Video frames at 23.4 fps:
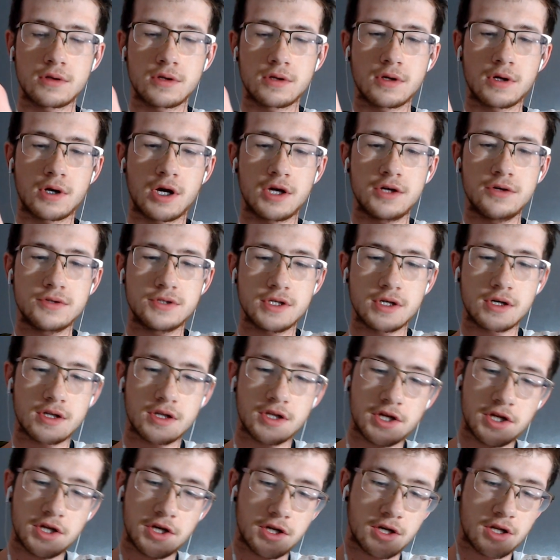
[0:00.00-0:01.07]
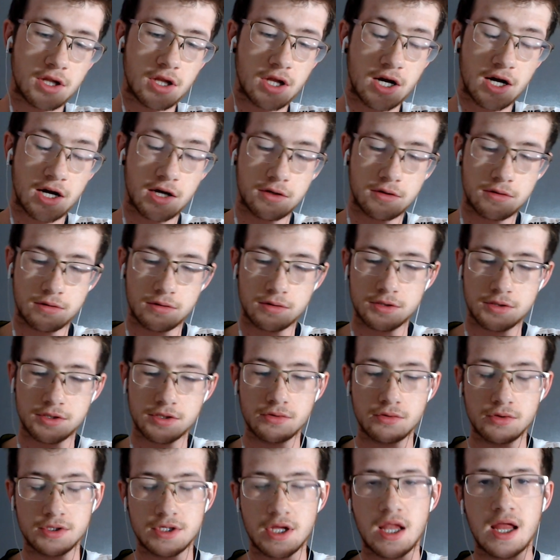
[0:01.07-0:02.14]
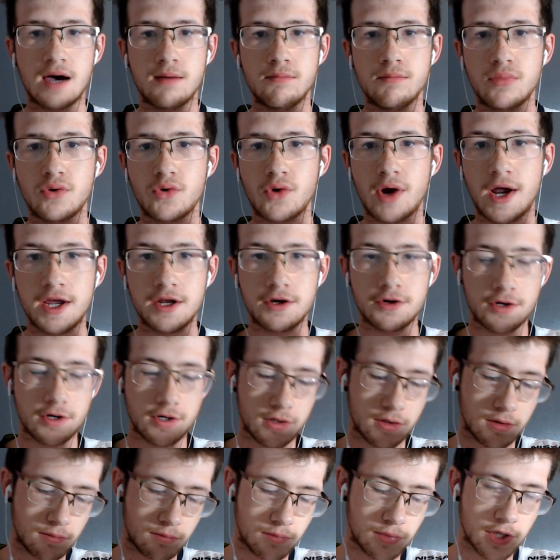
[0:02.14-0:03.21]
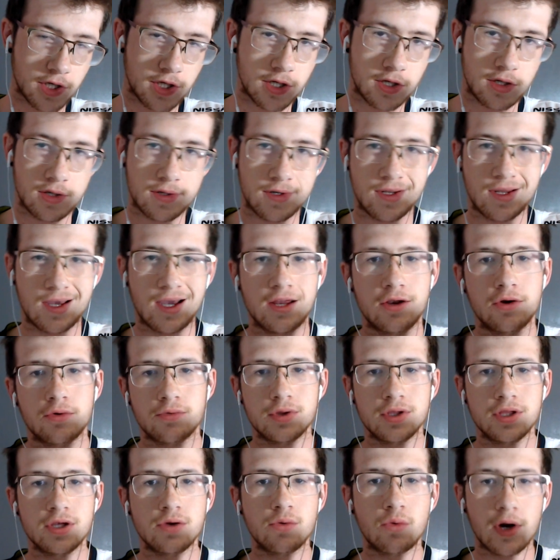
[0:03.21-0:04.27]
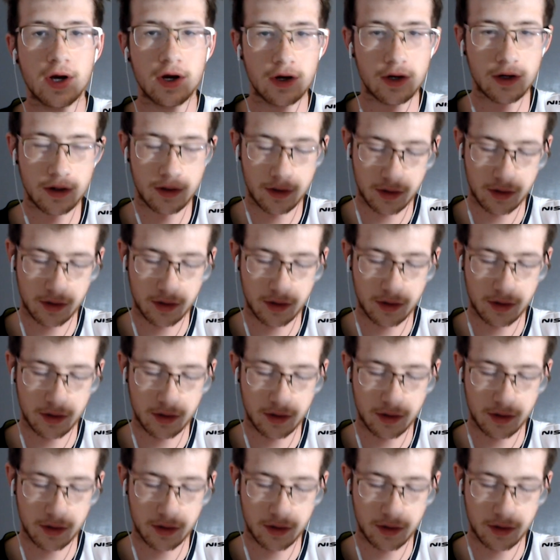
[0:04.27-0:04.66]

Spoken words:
I used to clean it a lot, so it was a lot brighter, but I don't really wear